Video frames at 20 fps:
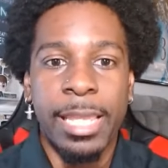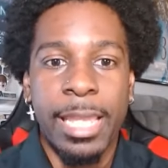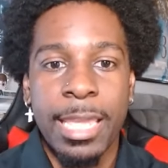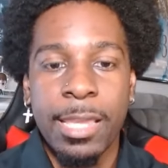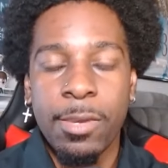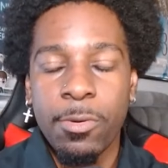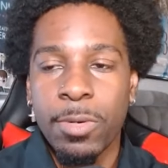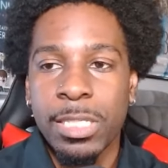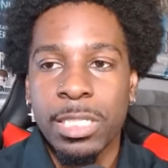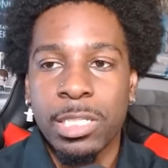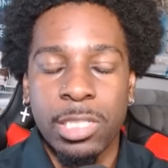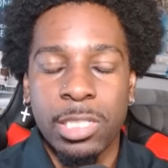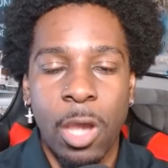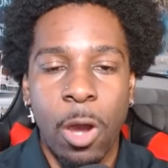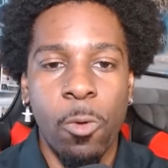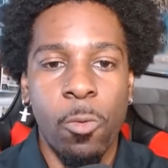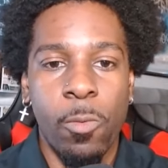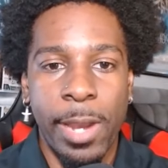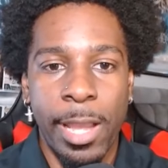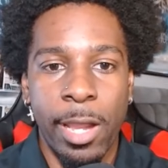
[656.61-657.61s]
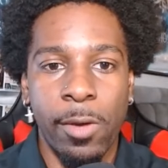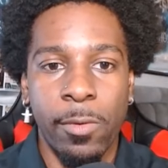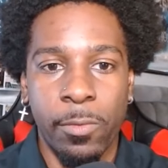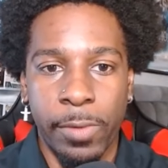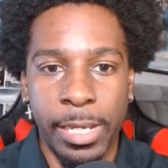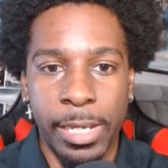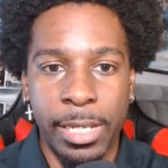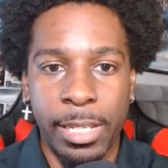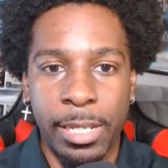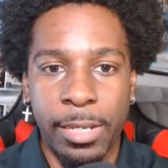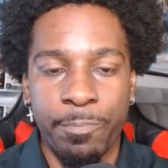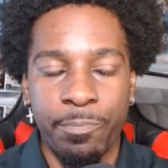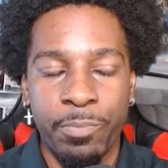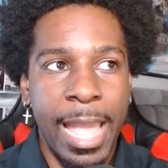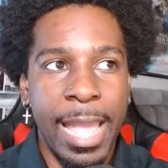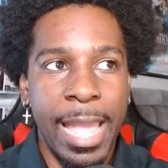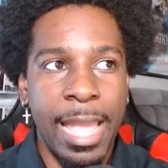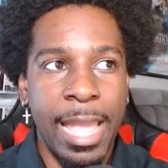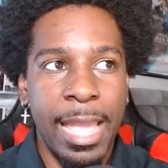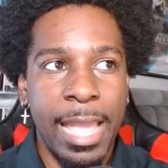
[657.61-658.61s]
He was so well written,
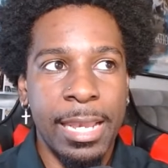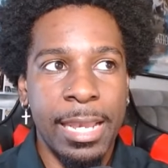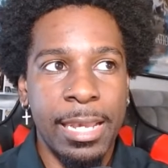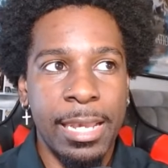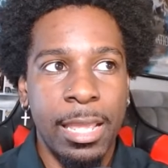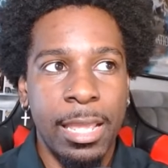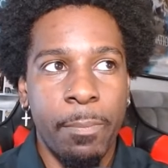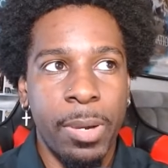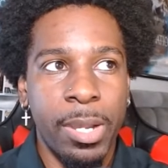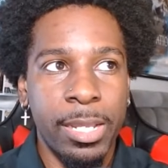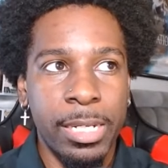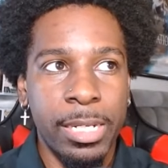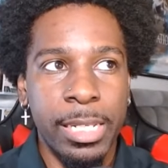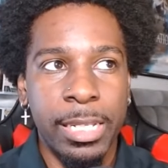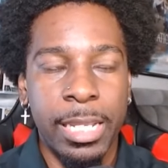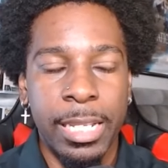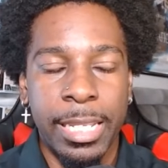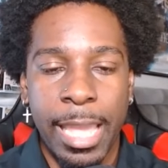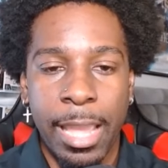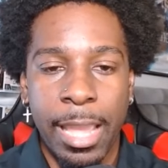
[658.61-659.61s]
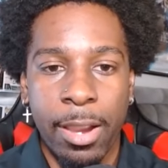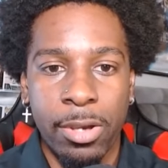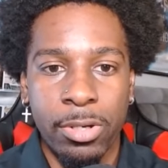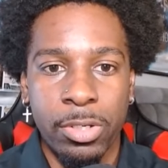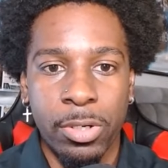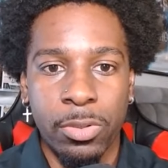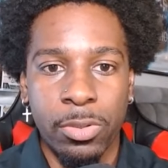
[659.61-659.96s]
and putting a character